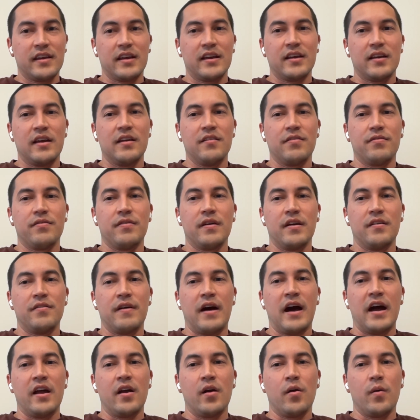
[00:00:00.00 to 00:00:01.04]
Like if
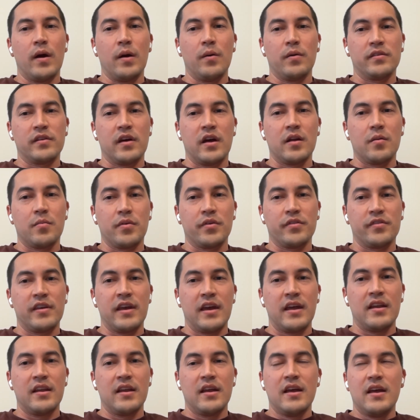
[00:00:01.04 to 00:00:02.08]
IO wait was
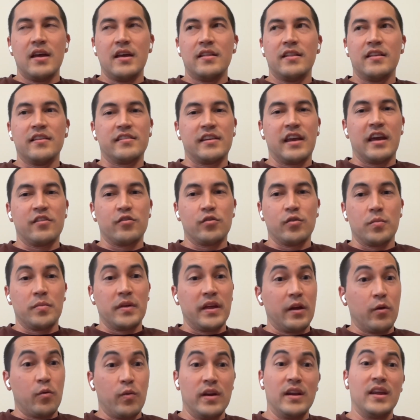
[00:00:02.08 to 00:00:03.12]
100%, the scheduler would
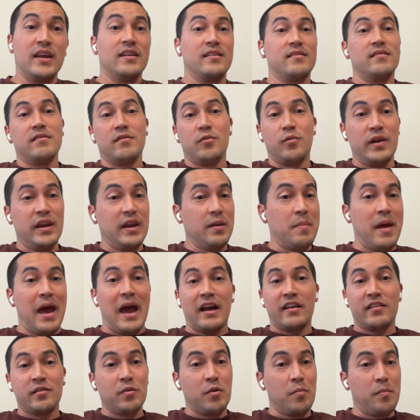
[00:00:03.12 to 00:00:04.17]
be like, we need
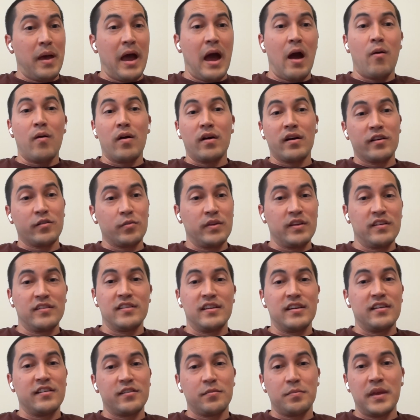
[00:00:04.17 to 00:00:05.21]
maximum power because we
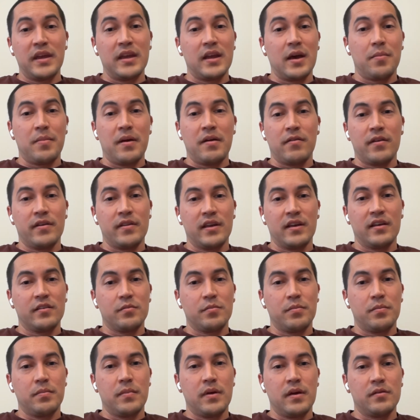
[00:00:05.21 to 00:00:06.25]
just need to speed up everything
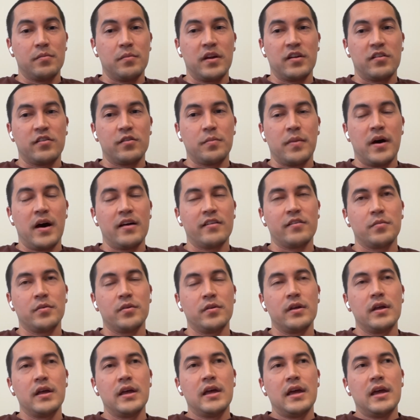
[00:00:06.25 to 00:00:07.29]
as much as
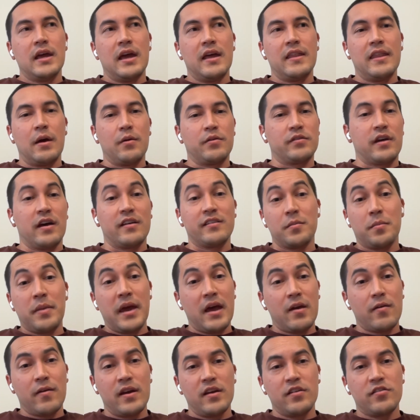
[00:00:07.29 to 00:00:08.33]
possible. And that was causing
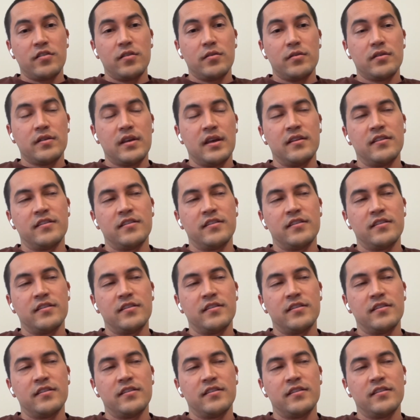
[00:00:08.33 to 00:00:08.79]
battery issues.